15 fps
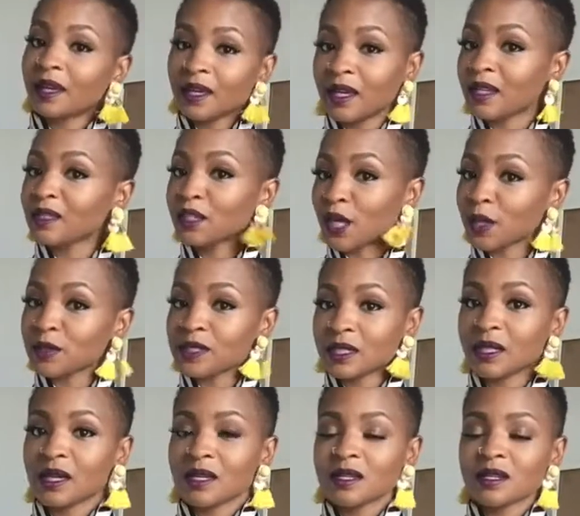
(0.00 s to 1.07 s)
It goes
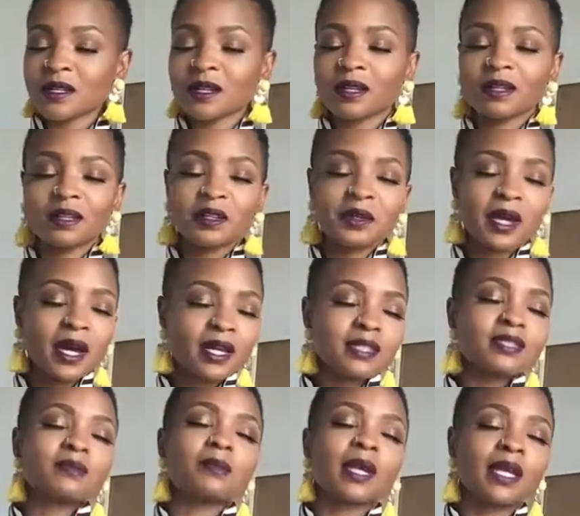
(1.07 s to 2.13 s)
together. You
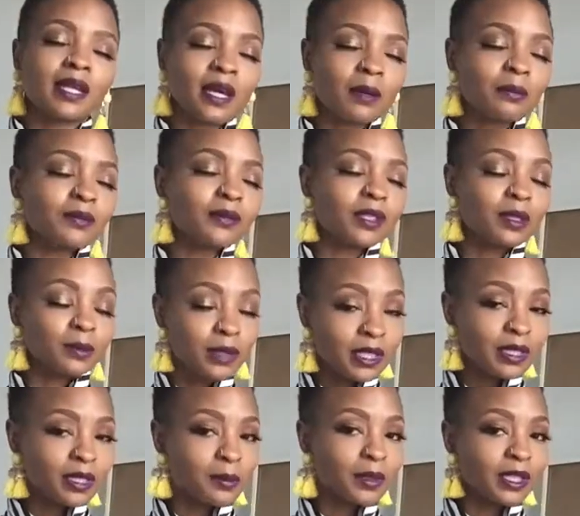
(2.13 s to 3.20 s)
guys may not
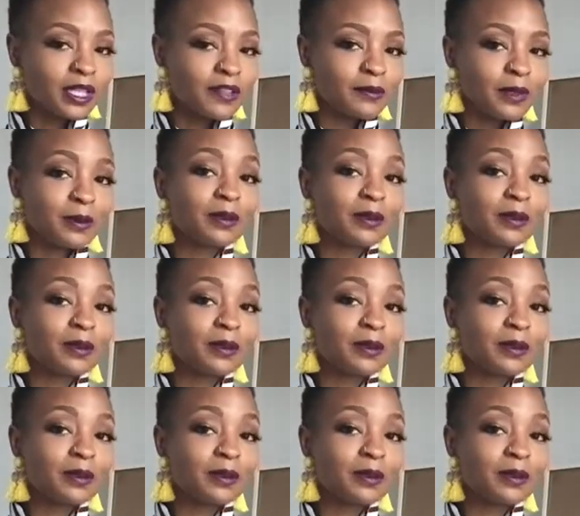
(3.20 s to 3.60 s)
completely believe me,